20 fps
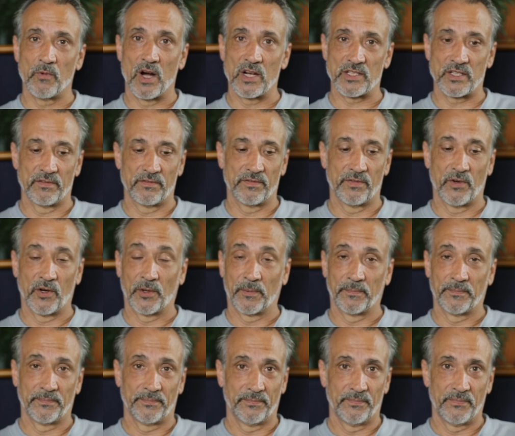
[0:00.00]
watching for.
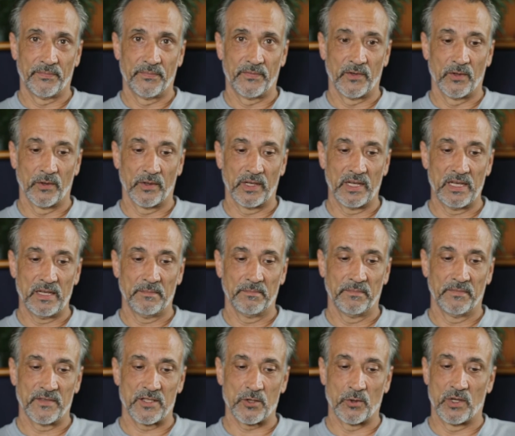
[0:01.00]
Okay?
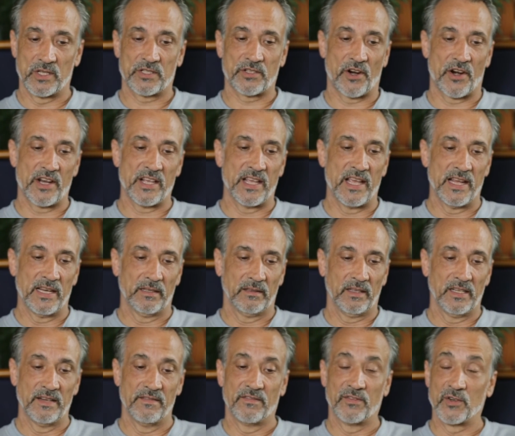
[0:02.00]
So I'll start again.
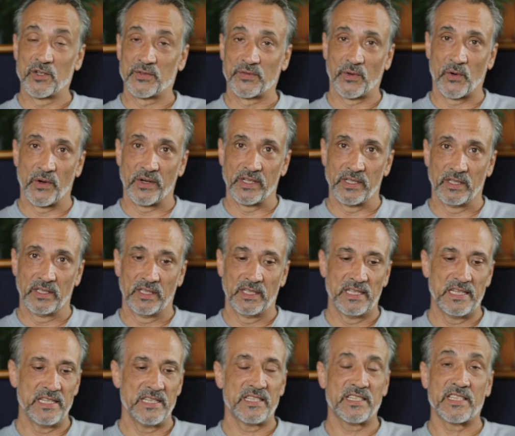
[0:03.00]
In verse forty,
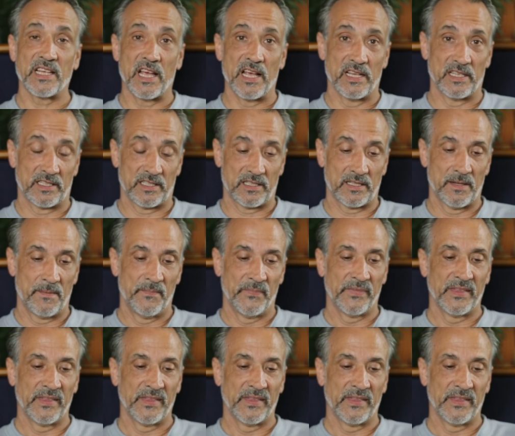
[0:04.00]
he says,